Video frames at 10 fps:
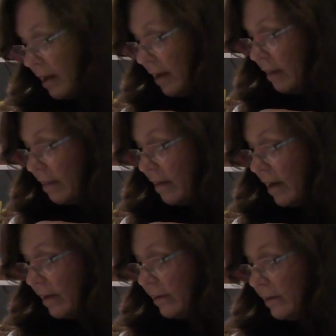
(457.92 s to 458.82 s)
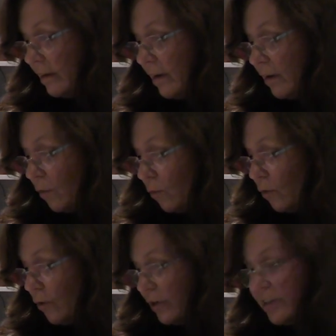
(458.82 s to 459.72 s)
it then
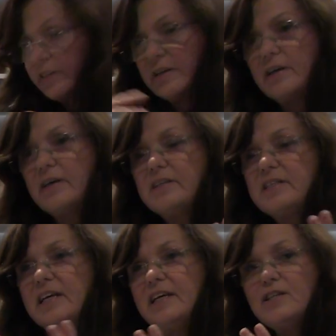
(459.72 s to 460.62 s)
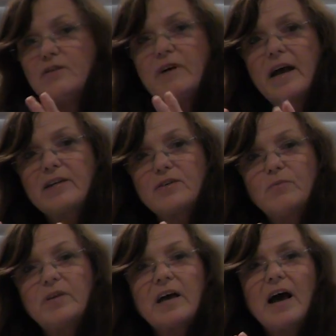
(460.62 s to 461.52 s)
works to interact
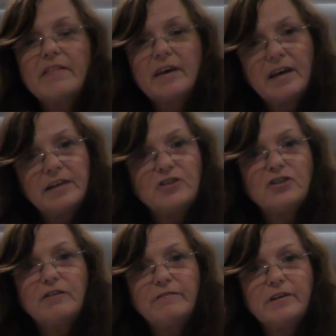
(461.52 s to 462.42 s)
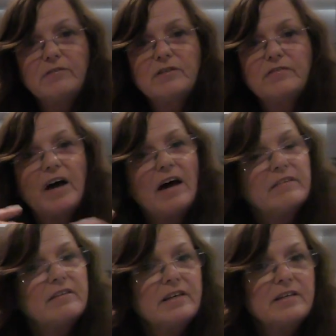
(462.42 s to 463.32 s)
with other energy fields of
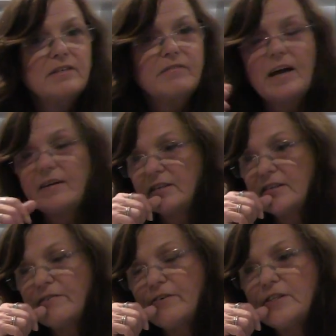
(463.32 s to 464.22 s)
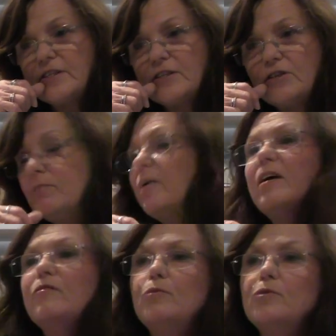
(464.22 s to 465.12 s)
other things around it. For instance, you may
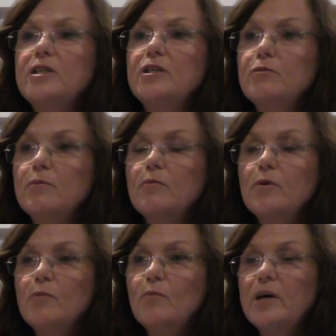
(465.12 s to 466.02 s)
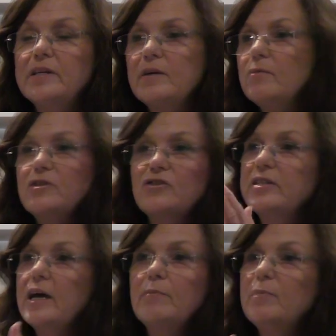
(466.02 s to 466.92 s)
have walked into a room where someone's
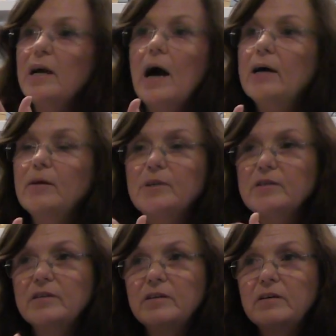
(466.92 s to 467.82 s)
just had a big argument.